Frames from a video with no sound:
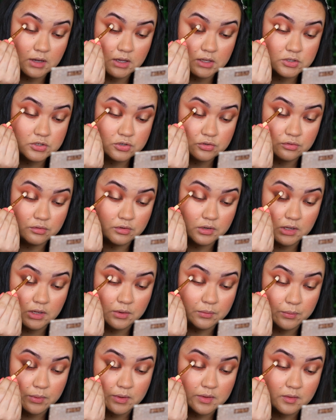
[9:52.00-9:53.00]
I
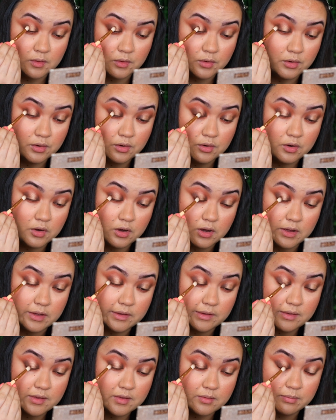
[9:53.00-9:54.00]
truly was not
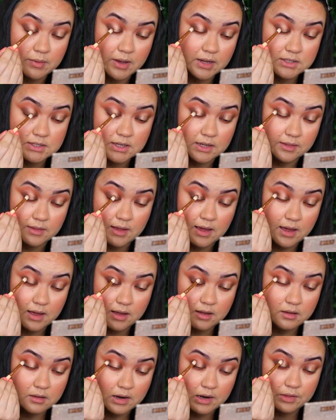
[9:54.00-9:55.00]
expecting
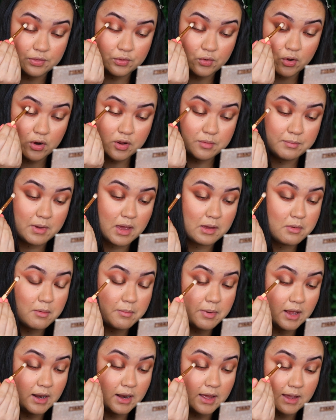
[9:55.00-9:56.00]
that. I thought it'd maybe
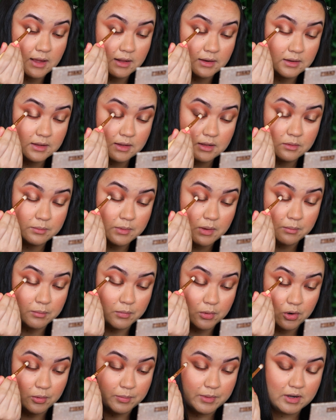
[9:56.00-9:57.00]
be like a little bit
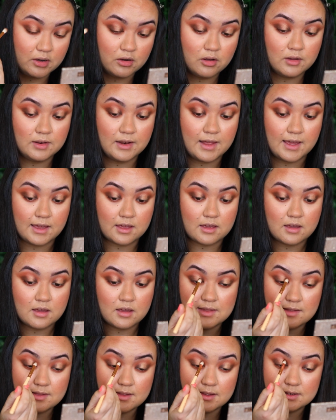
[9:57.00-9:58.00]
more, but not like,
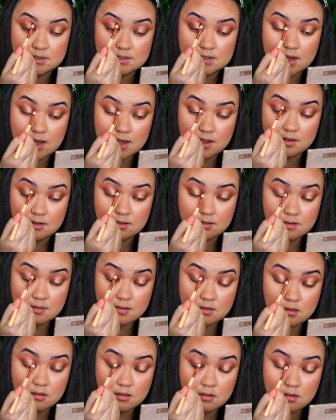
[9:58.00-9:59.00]
that's
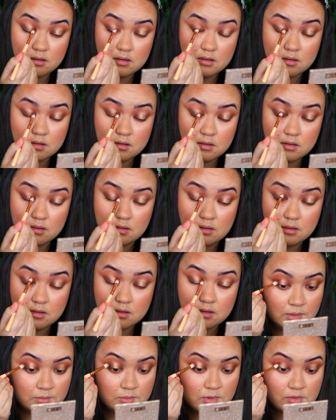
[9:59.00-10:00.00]
intense.
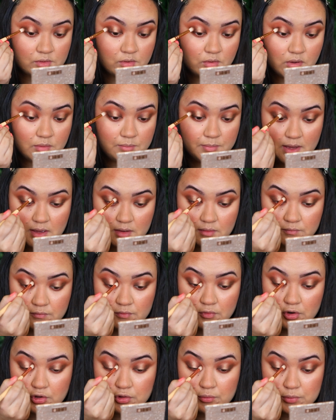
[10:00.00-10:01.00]
I'm just going back and
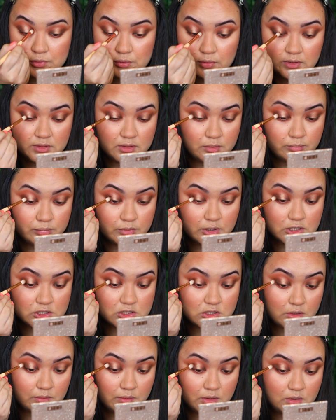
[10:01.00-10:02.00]
forth between the
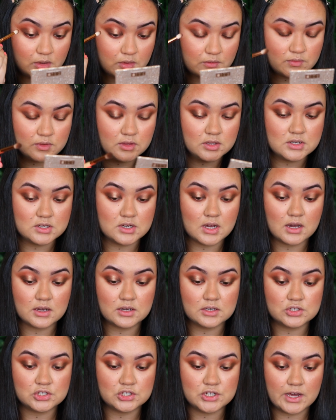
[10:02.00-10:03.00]
brush that we use for the
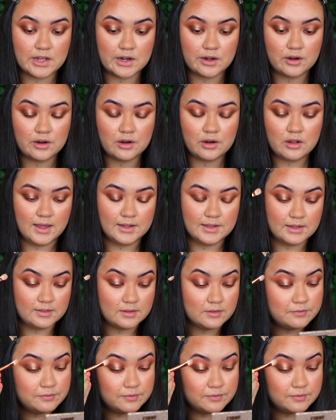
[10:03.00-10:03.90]
darkest shadow and then the